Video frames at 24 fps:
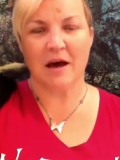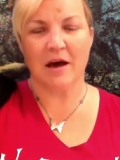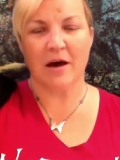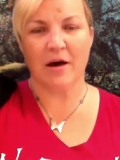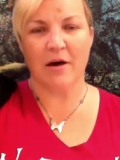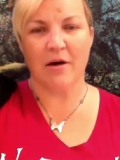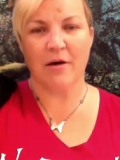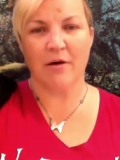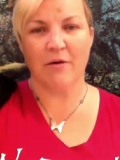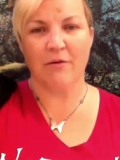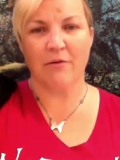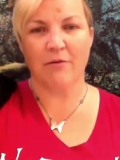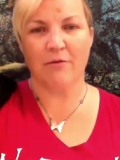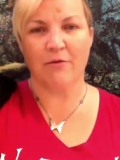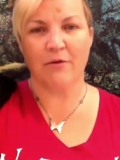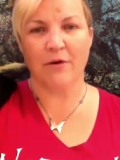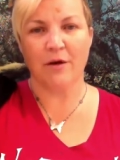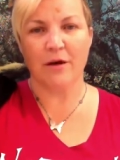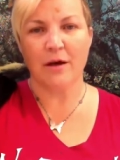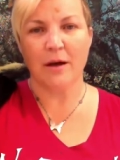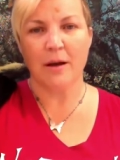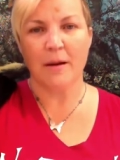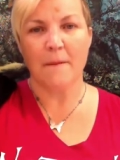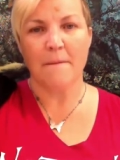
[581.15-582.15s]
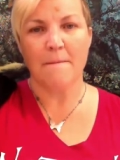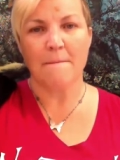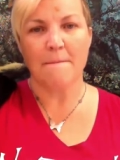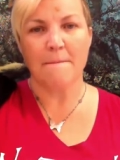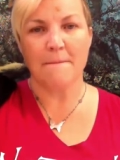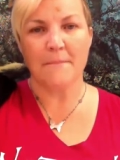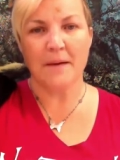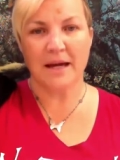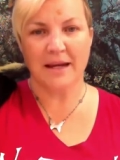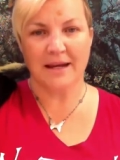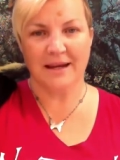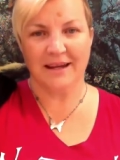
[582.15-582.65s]
of
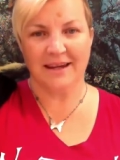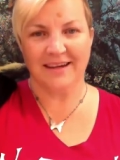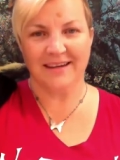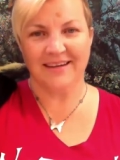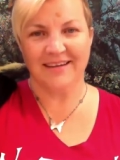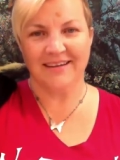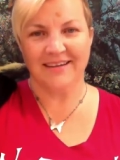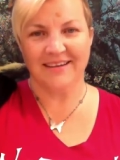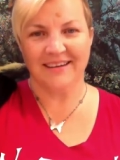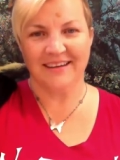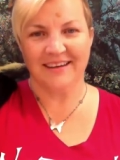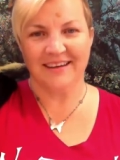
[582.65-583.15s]
money